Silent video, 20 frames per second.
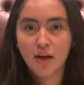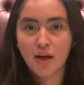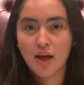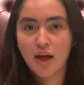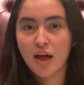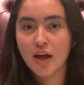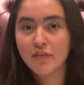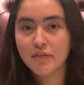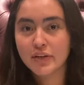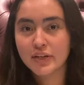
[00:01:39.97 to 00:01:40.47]

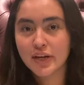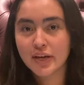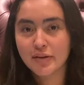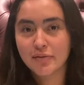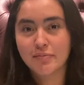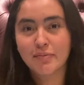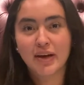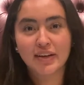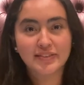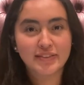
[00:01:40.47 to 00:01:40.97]
Every day,
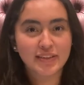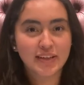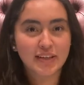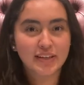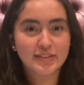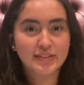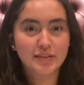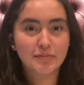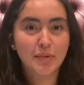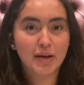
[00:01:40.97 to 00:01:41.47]

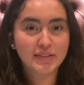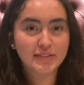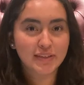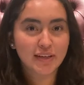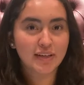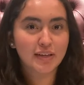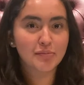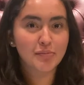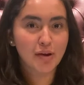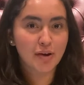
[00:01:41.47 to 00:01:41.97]
Mexicans and Mexican
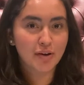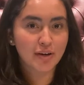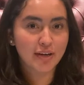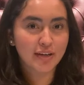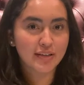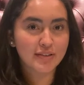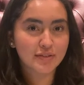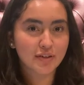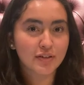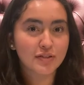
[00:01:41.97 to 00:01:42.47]

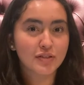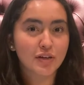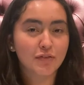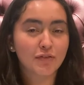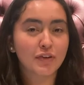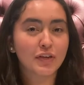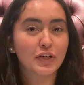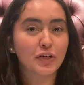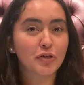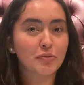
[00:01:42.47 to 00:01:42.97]
Americans are
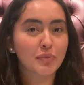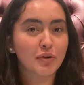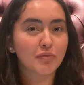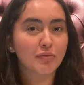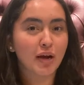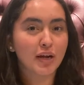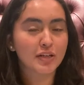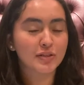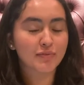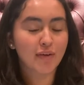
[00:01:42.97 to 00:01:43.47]
suffering human
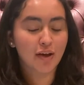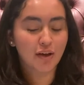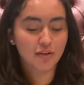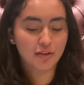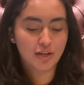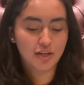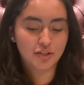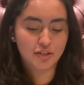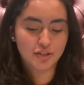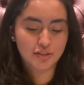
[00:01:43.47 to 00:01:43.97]
rights
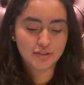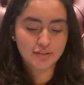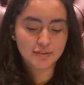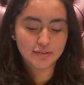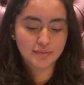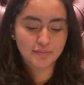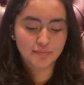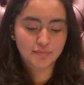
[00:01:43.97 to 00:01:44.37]
violations.